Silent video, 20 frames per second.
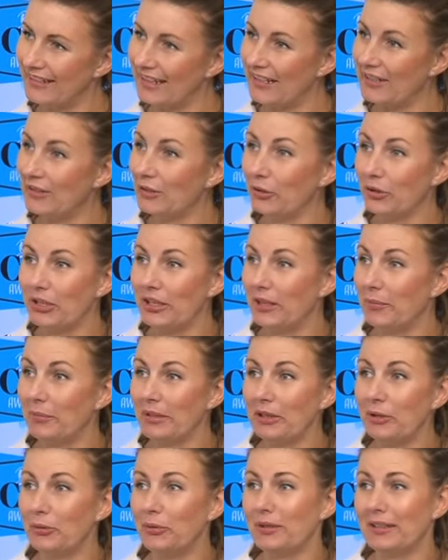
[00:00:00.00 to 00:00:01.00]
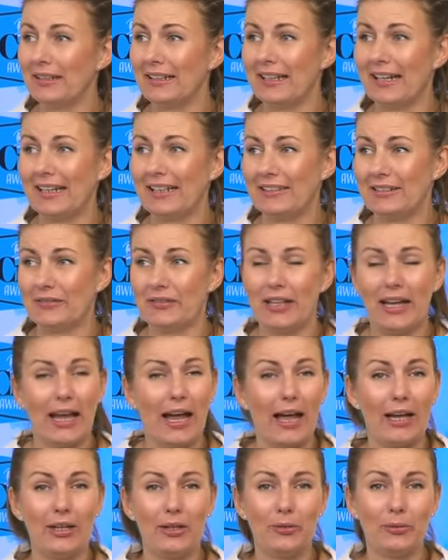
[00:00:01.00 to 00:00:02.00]
He's looking at me googly eyes and say,
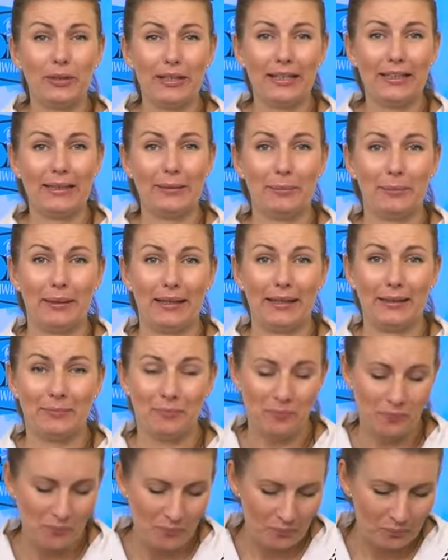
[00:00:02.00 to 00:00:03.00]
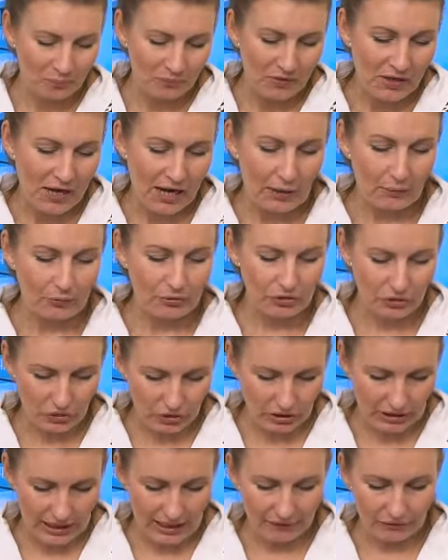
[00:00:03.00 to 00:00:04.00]
are you kidding me? I was just
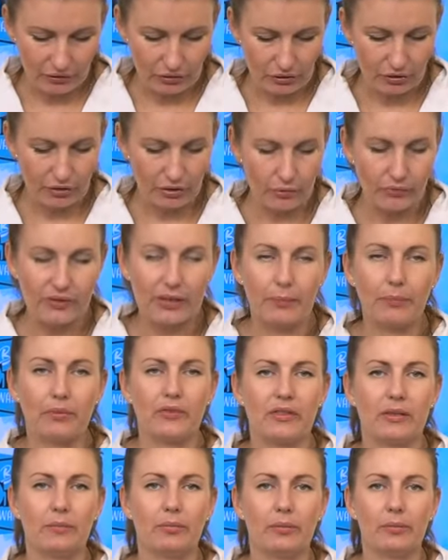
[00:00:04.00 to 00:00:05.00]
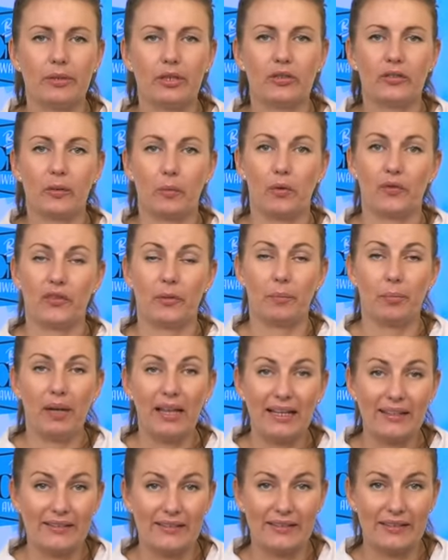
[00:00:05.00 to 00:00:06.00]
going to have a look at those samples simply because I want to
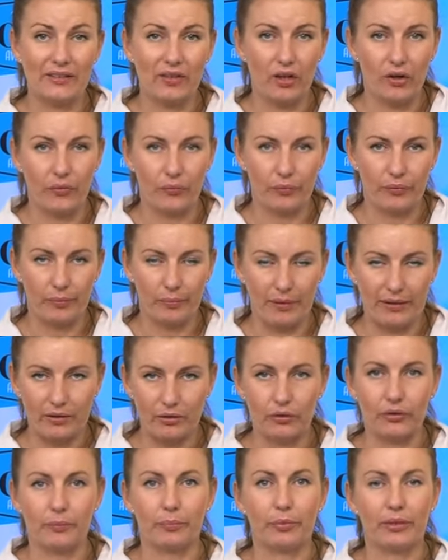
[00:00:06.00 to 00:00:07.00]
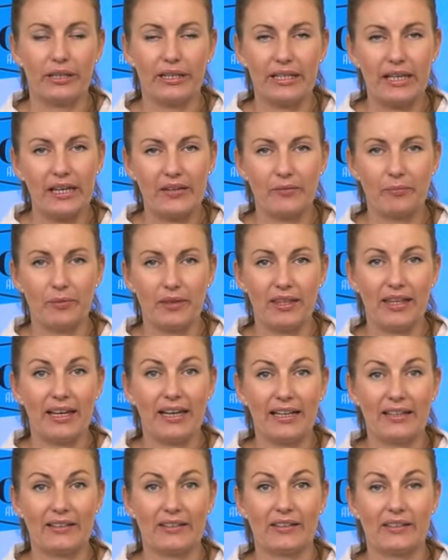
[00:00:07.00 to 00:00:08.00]
blast this off with my gun, but it gave me the
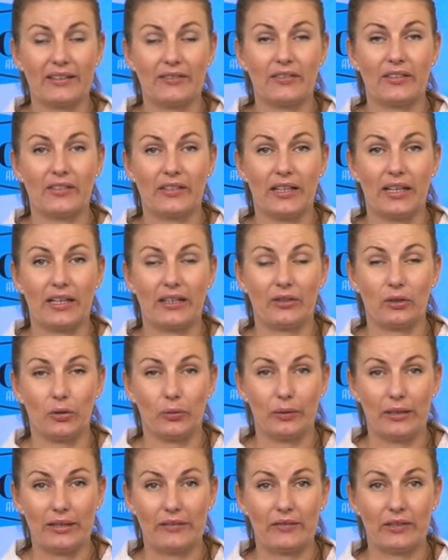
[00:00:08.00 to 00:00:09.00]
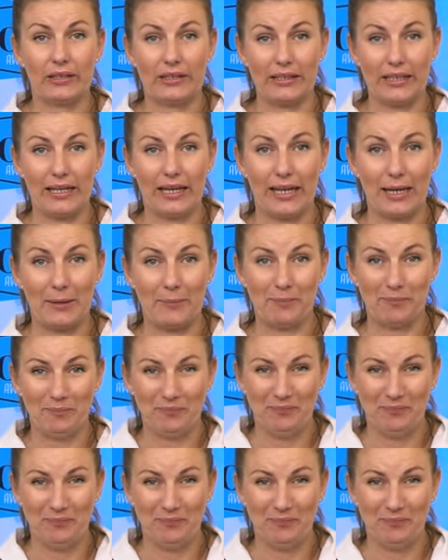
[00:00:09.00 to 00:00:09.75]
eyes as if to say, don't even dare.